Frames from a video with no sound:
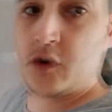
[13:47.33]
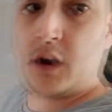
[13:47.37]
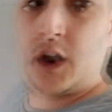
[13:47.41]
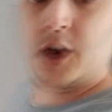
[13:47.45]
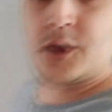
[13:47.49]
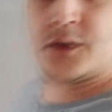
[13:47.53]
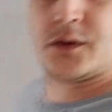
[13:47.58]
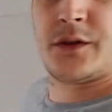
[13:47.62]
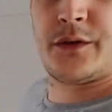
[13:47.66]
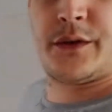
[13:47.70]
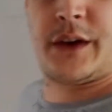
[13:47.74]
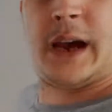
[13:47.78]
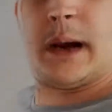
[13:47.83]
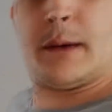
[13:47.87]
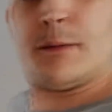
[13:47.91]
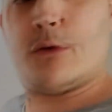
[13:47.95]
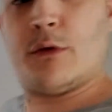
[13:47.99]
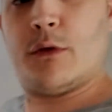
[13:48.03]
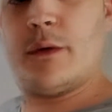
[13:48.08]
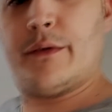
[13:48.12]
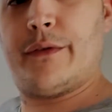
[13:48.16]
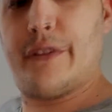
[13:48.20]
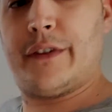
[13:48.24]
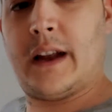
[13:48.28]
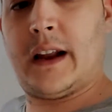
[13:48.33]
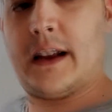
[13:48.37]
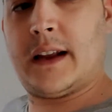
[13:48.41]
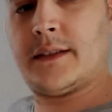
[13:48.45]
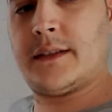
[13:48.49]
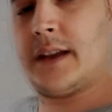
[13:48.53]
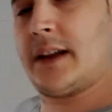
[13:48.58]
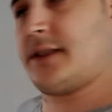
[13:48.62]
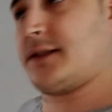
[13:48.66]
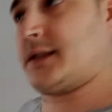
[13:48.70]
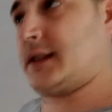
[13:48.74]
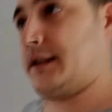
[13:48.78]
Trials of Gabriel
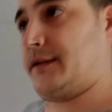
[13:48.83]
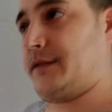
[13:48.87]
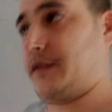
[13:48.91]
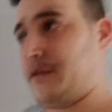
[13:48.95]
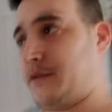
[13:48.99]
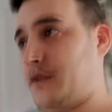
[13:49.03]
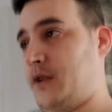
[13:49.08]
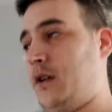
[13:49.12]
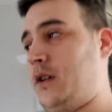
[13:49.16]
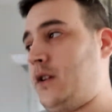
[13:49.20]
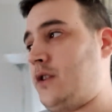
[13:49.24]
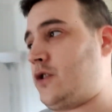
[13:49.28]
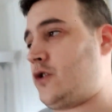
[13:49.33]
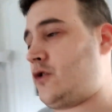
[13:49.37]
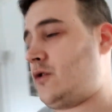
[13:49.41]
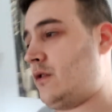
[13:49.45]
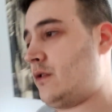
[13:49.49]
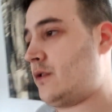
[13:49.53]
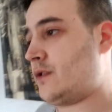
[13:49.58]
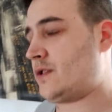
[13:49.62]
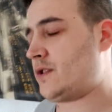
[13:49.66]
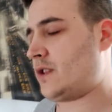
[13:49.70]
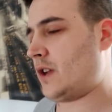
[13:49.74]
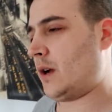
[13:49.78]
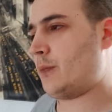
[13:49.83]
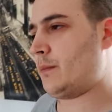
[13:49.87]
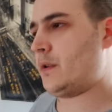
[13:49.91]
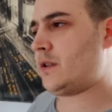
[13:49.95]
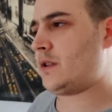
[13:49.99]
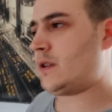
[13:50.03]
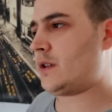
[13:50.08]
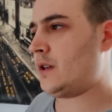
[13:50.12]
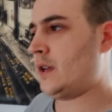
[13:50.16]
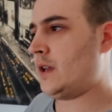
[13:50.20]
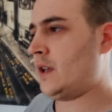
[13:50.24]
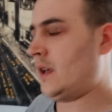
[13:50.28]
Fernandez. If you've got a strong
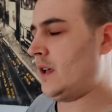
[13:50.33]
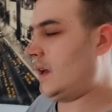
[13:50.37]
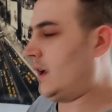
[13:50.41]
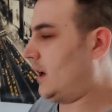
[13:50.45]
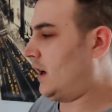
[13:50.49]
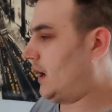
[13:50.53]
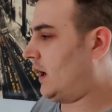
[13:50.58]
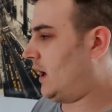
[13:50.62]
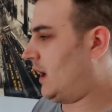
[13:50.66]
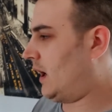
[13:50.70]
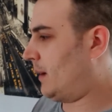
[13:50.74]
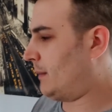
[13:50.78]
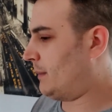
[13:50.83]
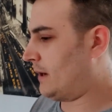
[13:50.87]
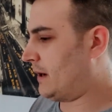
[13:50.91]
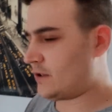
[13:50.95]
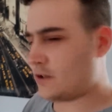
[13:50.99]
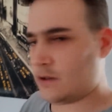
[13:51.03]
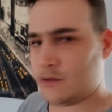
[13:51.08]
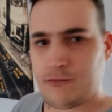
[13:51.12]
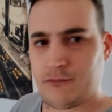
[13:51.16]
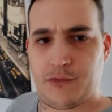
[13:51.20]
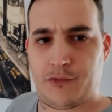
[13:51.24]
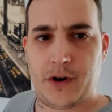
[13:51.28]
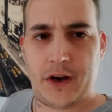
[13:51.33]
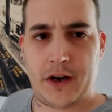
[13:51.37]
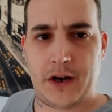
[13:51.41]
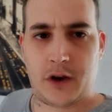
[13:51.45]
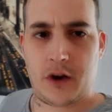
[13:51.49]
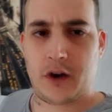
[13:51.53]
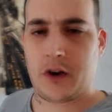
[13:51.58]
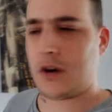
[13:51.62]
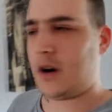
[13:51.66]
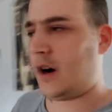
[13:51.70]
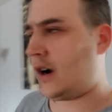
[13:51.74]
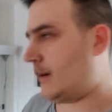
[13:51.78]
stomach, it's a
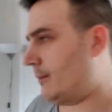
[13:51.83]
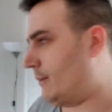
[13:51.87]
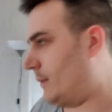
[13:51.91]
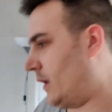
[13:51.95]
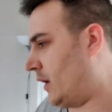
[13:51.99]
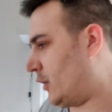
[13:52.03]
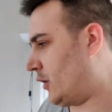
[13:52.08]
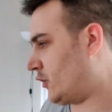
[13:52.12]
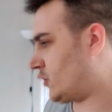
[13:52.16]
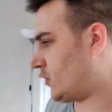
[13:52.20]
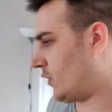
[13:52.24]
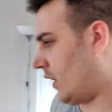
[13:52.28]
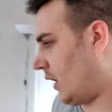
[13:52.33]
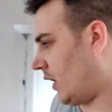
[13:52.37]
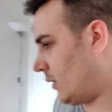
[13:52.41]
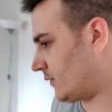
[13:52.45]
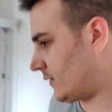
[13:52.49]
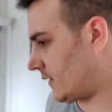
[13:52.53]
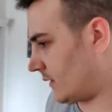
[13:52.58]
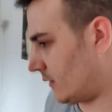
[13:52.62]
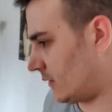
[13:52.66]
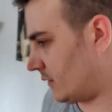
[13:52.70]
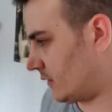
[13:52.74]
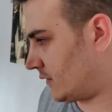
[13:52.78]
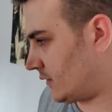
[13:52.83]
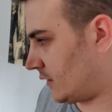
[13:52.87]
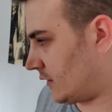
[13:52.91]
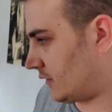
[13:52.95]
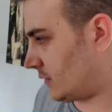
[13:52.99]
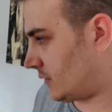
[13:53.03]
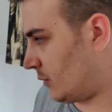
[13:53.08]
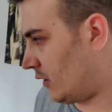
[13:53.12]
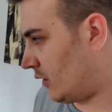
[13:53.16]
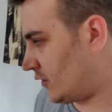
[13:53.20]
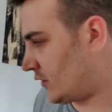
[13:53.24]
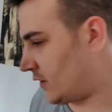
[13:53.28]
really good kind of murder trial to
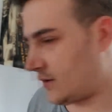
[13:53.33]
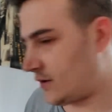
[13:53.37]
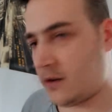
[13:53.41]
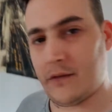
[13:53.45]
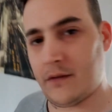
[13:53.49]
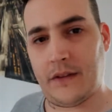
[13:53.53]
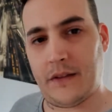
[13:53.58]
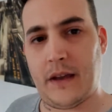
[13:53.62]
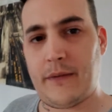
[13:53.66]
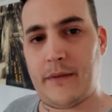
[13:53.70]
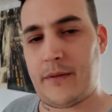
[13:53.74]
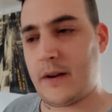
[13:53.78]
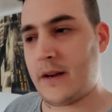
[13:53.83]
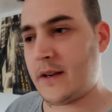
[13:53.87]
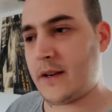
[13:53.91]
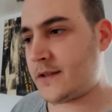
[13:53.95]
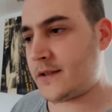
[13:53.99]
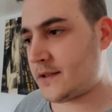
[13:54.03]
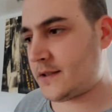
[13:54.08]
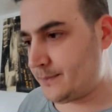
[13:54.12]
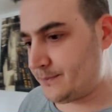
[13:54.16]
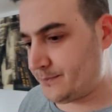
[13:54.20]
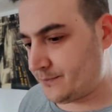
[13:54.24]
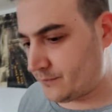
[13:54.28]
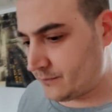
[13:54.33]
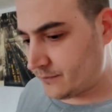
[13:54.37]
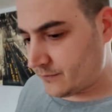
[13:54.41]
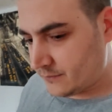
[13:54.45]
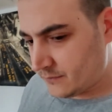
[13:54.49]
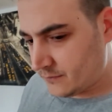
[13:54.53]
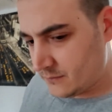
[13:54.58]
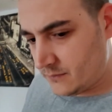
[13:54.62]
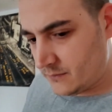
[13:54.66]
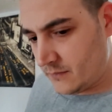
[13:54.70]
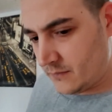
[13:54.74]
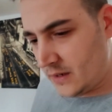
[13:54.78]
watch. It's on Netflix.
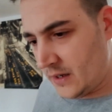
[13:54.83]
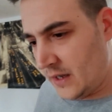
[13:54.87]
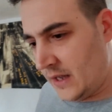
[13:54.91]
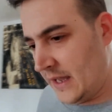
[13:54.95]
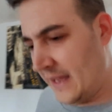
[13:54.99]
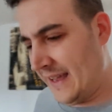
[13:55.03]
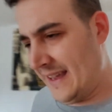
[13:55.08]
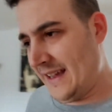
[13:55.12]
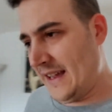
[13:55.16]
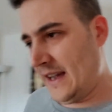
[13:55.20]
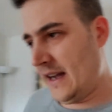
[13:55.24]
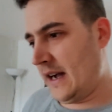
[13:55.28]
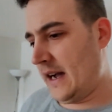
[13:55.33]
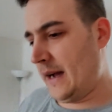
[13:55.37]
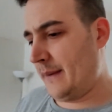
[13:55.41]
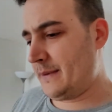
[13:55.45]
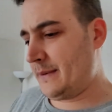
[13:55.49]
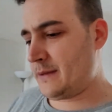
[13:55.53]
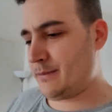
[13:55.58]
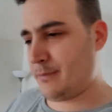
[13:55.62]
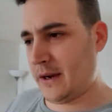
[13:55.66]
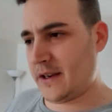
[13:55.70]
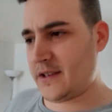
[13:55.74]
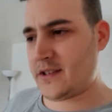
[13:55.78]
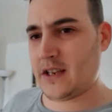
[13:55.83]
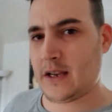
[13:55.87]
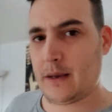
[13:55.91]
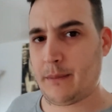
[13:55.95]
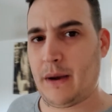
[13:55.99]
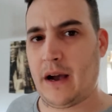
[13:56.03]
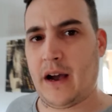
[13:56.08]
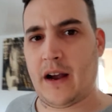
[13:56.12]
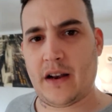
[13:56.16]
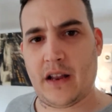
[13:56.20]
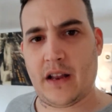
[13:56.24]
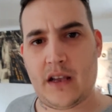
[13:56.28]
It's
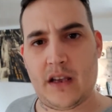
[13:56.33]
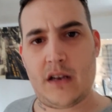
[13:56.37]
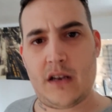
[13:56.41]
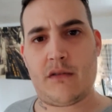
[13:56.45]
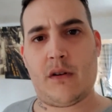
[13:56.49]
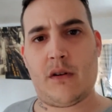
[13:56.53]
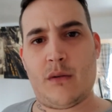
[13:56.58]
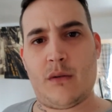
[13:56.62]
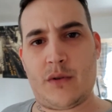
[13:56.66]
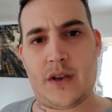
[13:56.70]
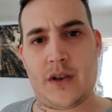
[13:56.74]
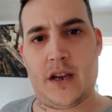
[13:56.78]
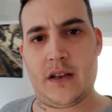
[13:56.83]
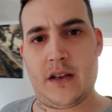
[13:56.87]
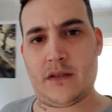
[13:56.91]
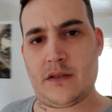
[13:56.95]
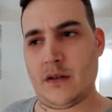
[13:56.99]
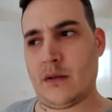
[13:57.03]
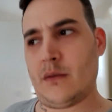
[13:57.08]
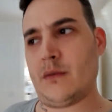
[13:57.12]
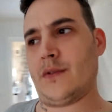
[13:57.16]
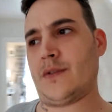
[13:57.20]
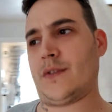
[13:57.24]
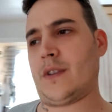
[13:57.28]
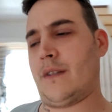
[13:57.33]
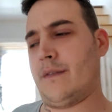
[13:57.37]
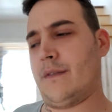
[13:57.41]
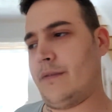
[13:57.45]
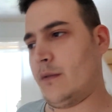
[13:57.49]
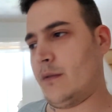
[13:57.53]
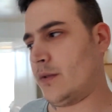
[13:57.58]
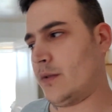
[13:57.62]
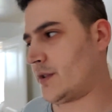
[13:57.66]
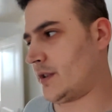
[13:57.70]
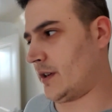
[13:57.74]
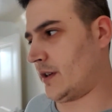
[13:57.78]
basically about an 8-year-old kid that was
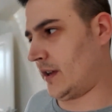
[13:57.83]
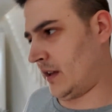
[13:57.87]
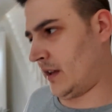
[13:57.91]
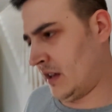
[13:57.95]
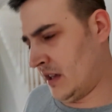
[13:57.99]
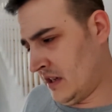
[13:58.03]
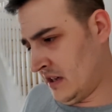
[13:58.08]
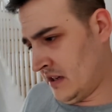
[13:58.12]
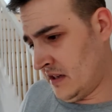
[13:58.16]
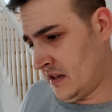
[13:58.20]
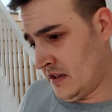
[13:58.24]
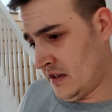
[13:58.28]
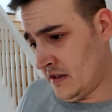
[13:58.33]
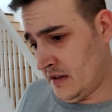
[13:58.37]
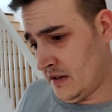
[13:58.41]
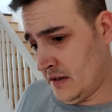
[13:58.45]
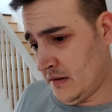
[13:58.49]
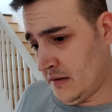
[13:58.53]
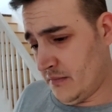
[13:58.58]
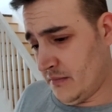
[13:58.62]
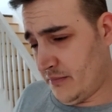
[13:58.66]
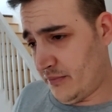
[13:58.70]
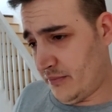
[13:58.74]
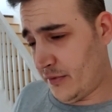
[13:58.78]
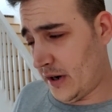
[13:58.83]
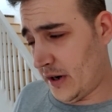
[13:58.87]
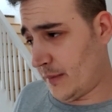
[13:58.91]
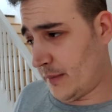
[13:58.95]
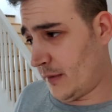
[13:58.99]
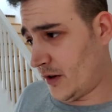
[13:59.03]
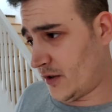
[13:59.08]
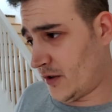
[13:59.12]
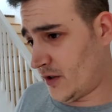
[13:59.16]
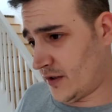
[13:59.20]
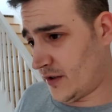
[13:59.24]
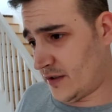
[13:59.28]
unfortunately pretty
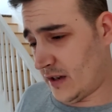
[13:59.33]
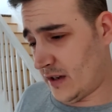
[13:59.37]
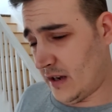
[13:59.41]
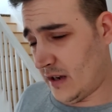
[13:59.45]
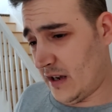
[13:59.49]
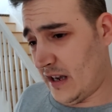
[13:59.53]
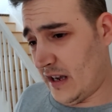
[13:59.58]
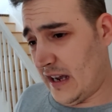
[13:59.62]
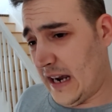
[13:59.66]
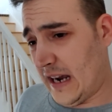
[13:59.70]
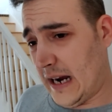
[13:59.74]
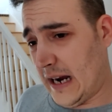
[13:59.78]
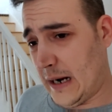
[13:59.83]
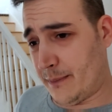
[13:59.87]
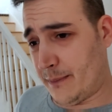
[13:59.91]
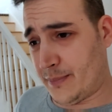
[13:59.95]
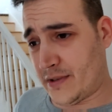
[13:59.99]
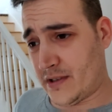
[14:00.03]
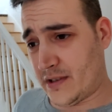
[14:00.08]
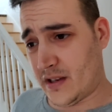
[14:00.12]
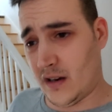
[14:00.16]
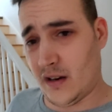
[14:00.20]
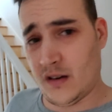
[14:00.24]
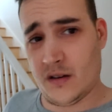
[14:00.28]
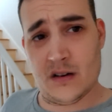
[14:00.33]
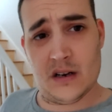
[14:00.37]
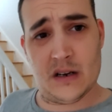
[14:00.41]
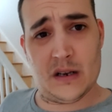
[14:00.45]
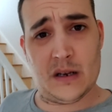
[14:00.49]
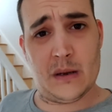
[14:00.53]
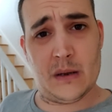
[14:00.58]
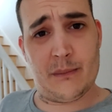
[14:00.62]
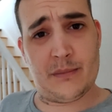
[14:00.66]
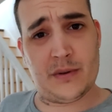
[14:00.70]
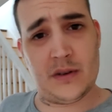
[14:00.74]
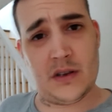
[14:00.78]
much just
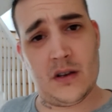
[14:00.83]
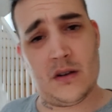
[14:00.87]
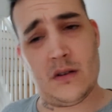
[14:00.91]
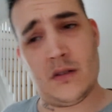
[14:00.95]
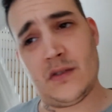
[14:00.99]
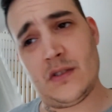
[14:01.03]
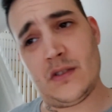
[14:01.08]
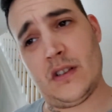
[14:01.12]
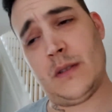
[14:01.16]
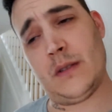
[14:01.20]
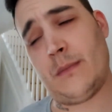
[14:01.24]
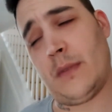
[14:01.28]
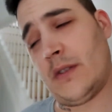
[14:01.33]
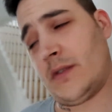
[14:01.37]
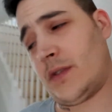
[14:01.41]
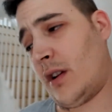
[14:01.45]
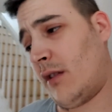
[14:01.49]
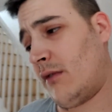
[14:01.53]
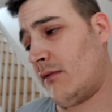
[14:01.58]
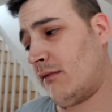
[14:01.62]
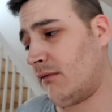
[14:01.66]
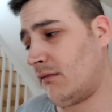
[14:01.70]
absolutely abused in the most